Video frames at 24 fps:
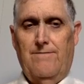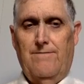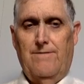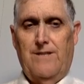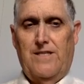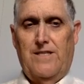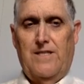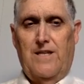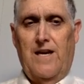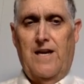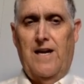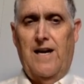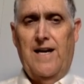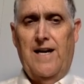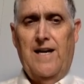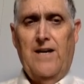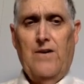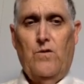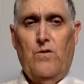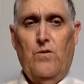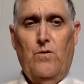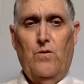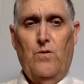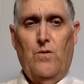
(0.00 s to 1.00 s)
what's kind
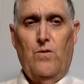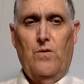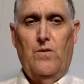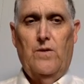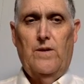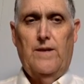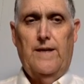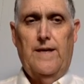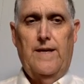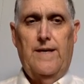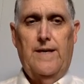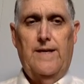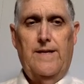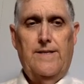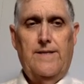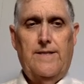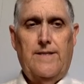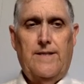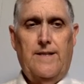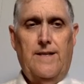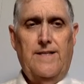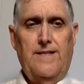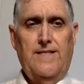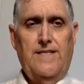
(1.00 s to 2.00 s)
of cool
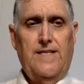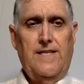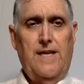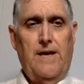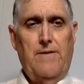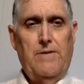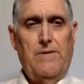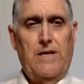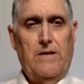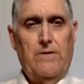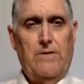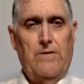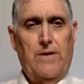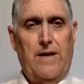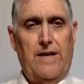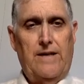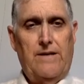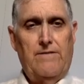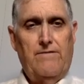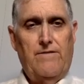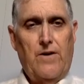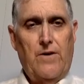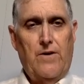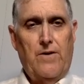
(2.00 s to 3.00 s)
is let's say we create
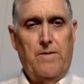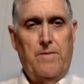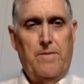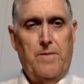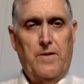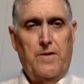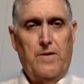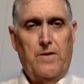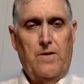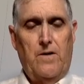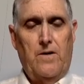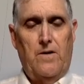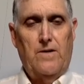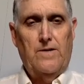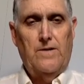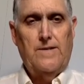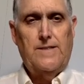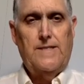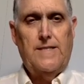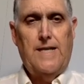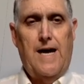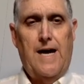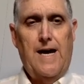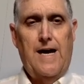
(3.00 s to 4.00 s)
a variable
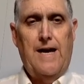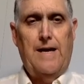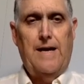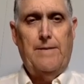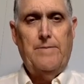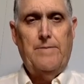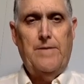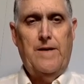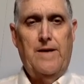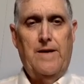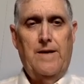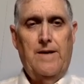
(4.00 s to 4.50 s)
called time,